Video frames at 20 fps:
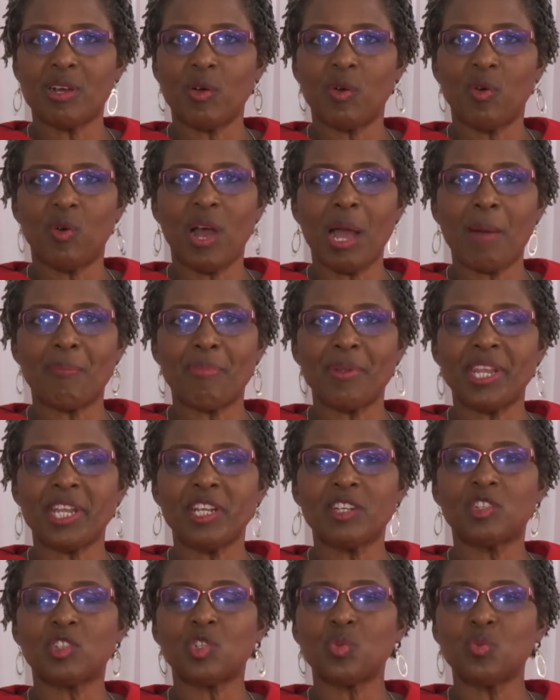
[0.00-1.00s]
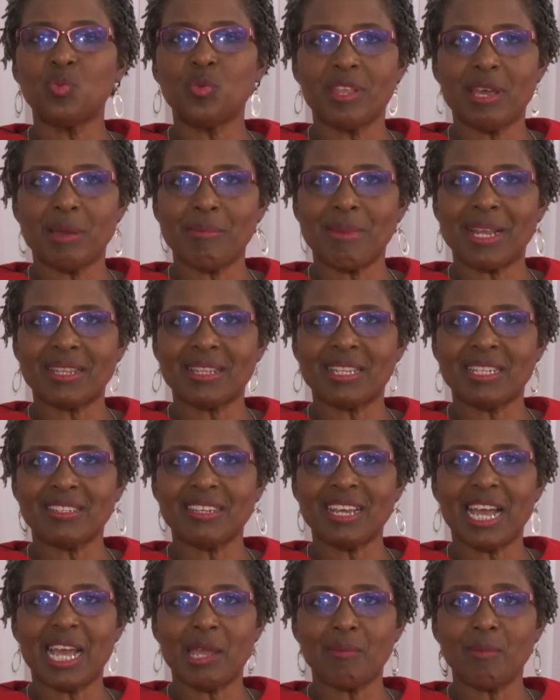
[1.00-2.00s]
or happening to them at the
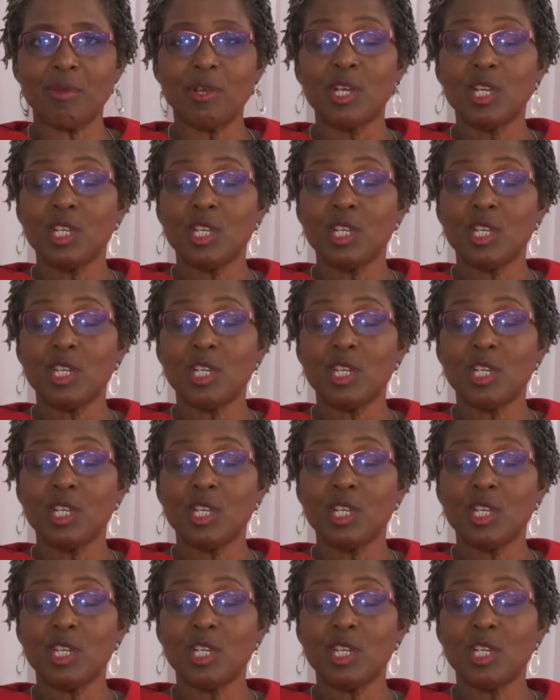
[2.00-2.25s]
time.